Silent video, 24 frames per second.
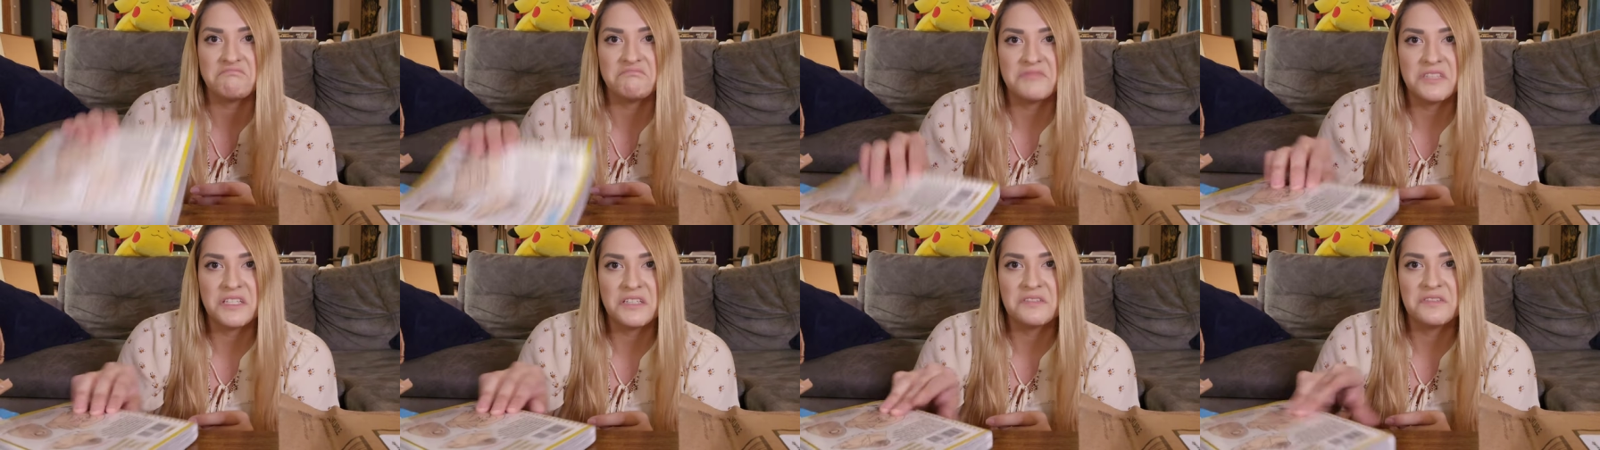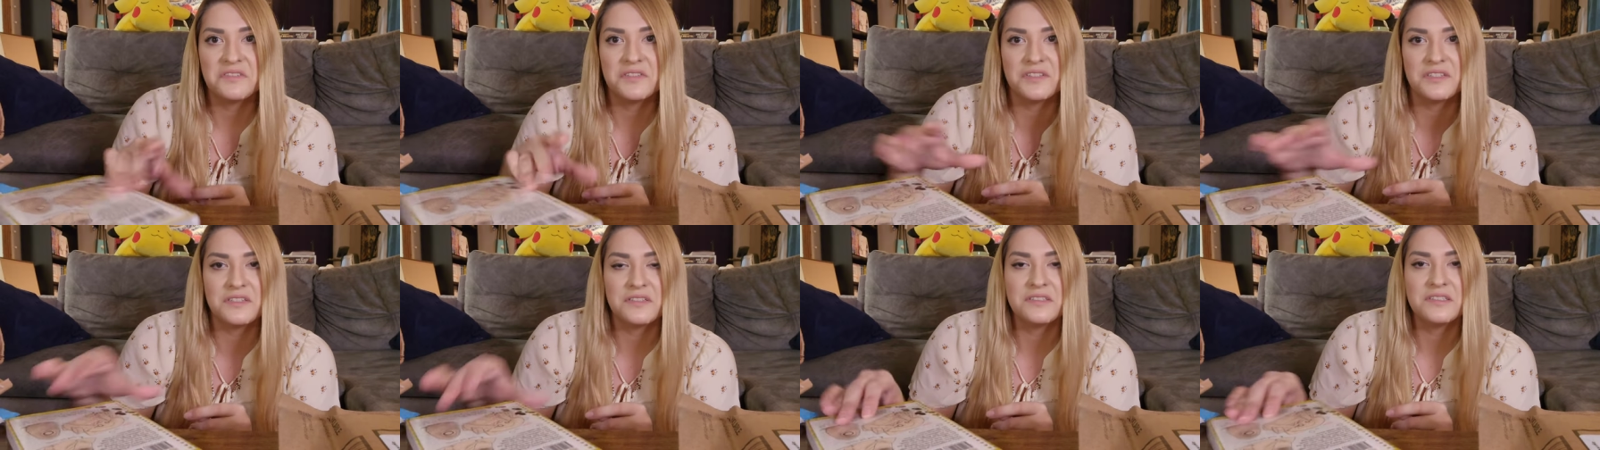
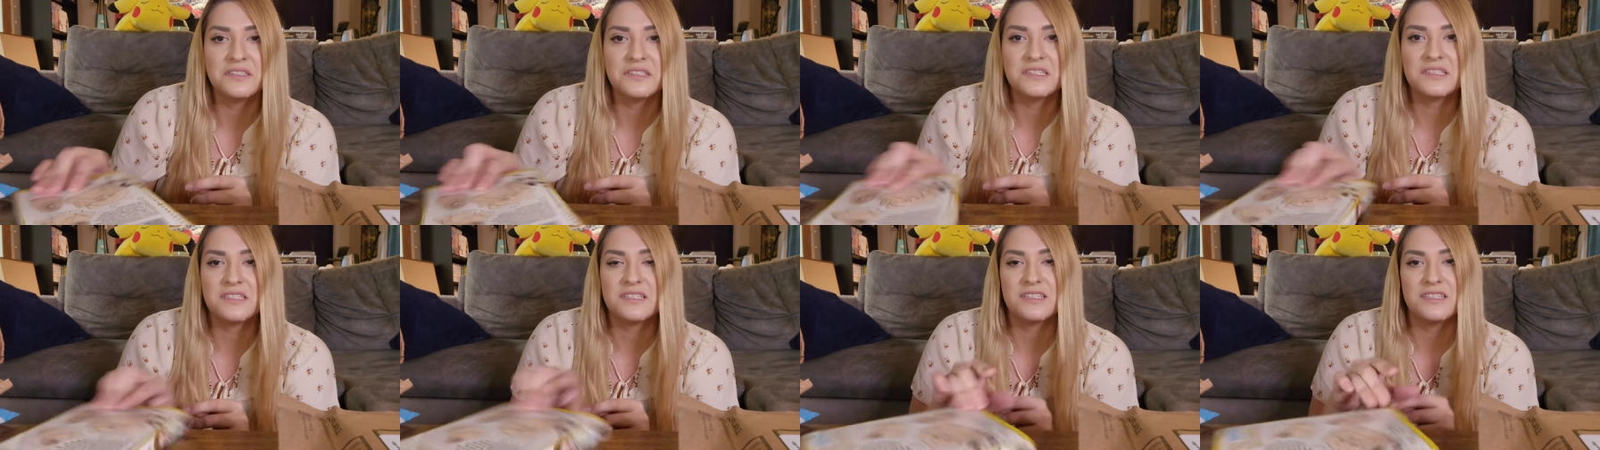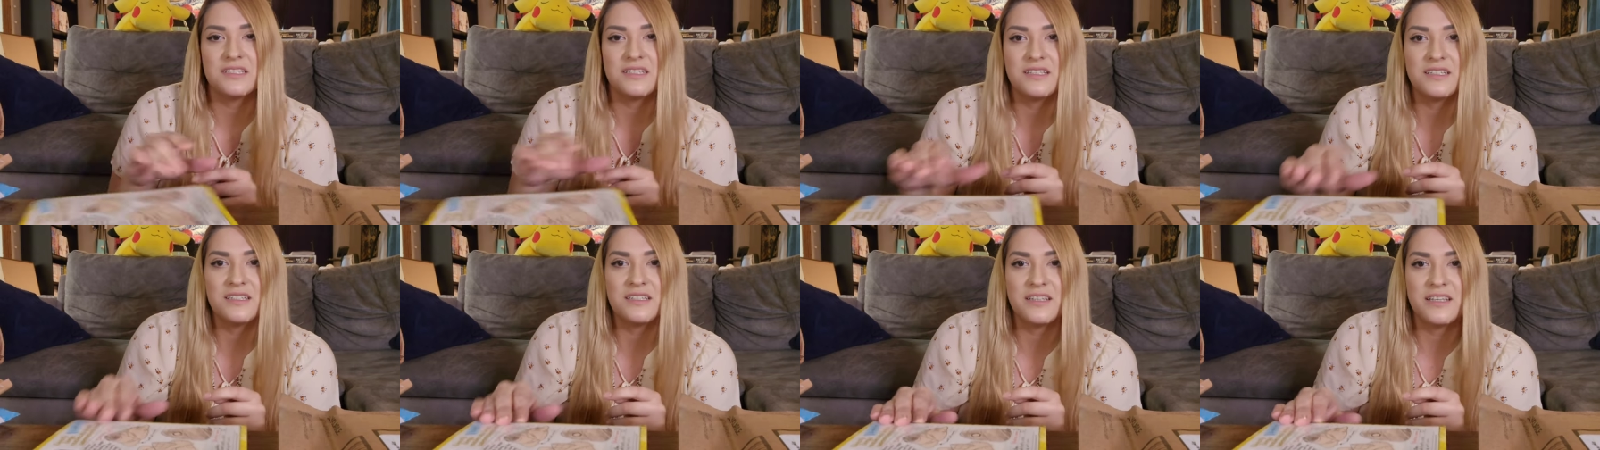Feels
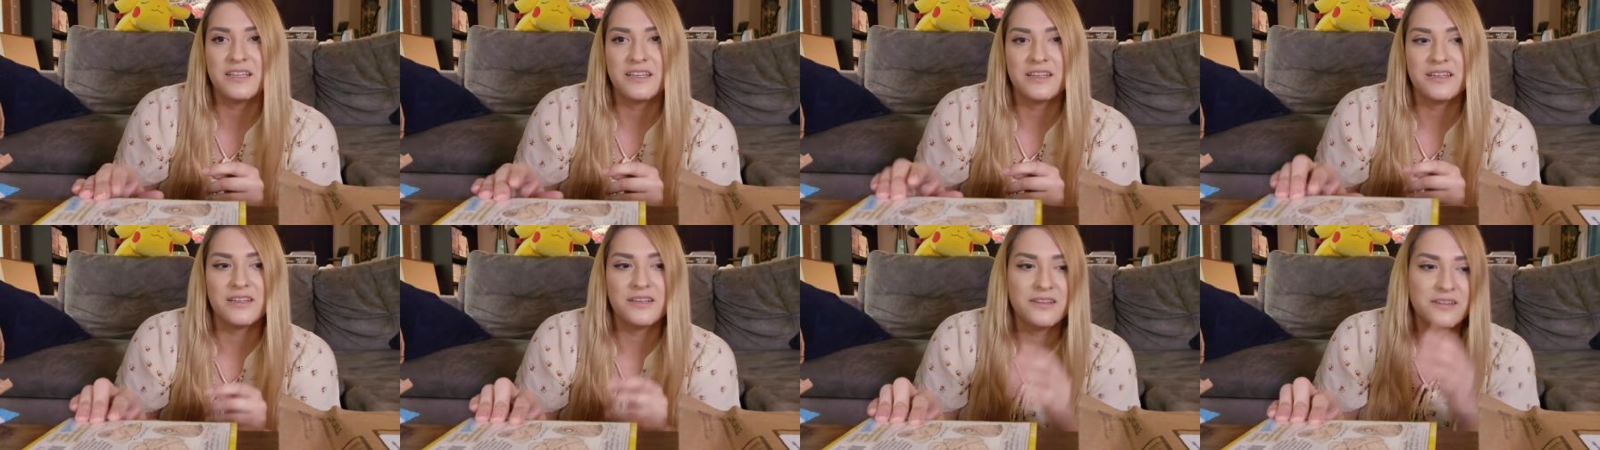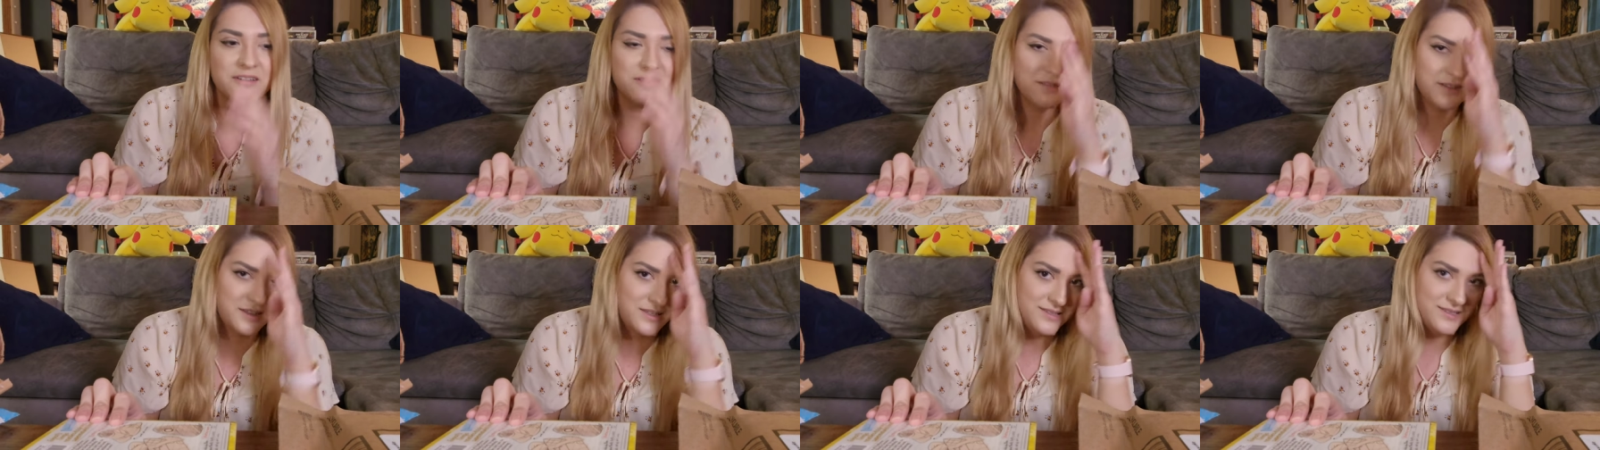like gunky
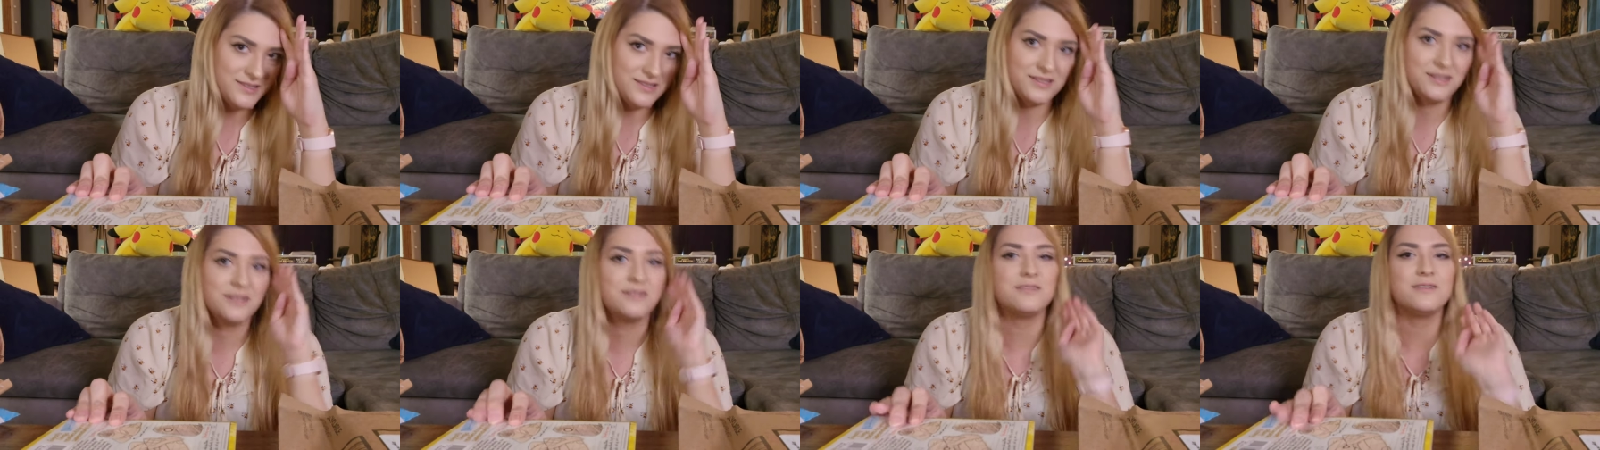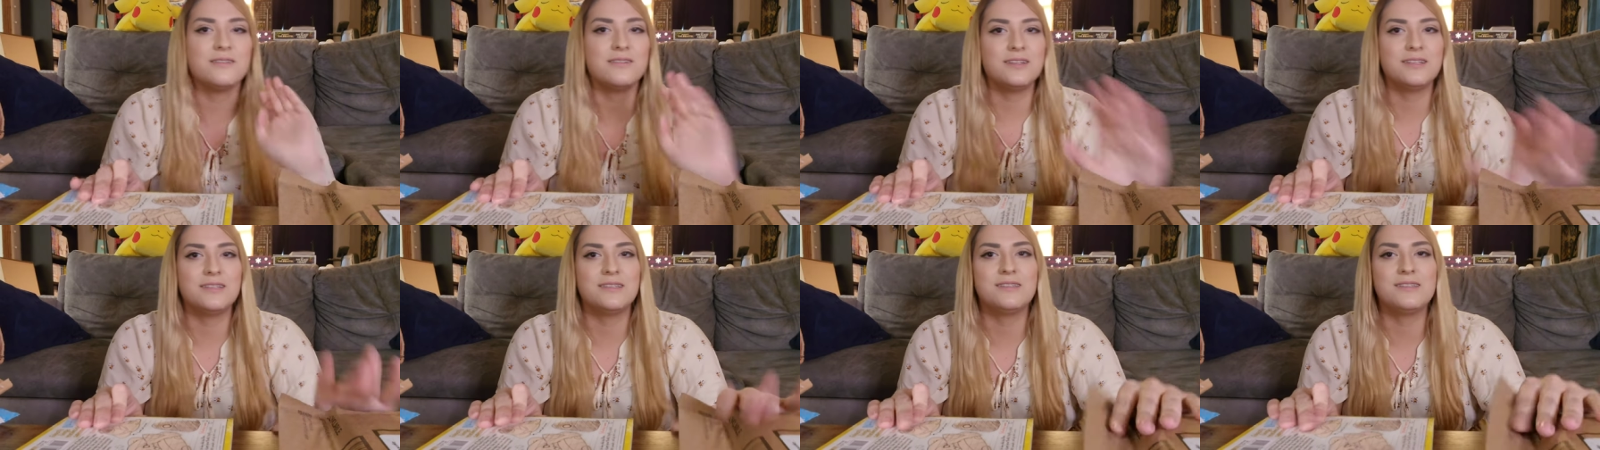sticker
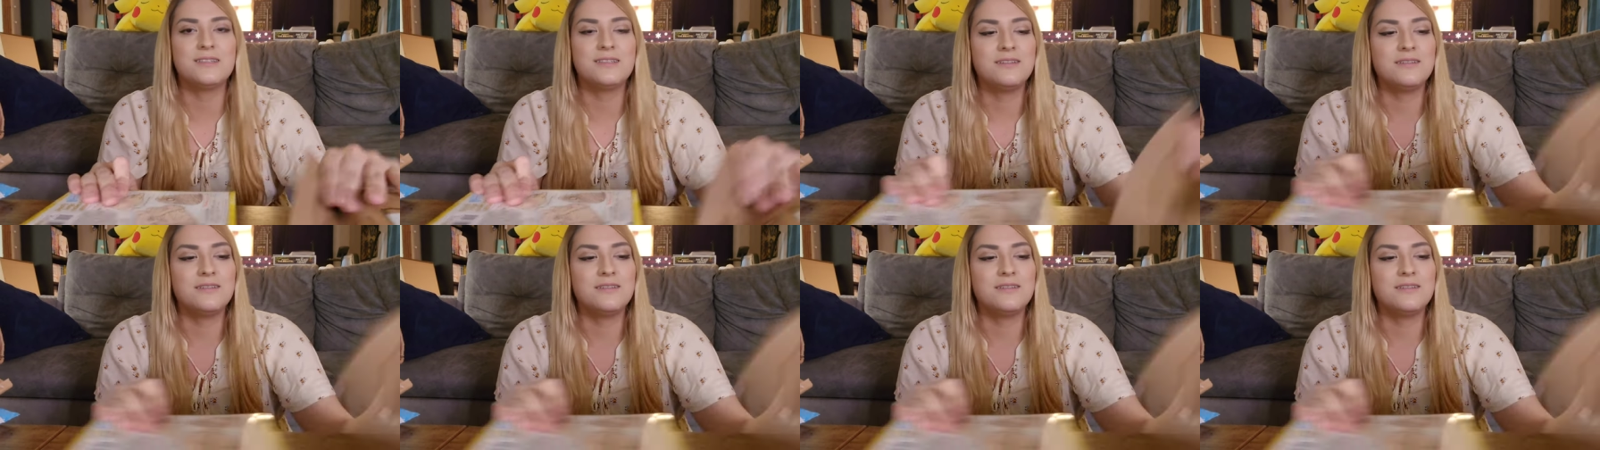nasties.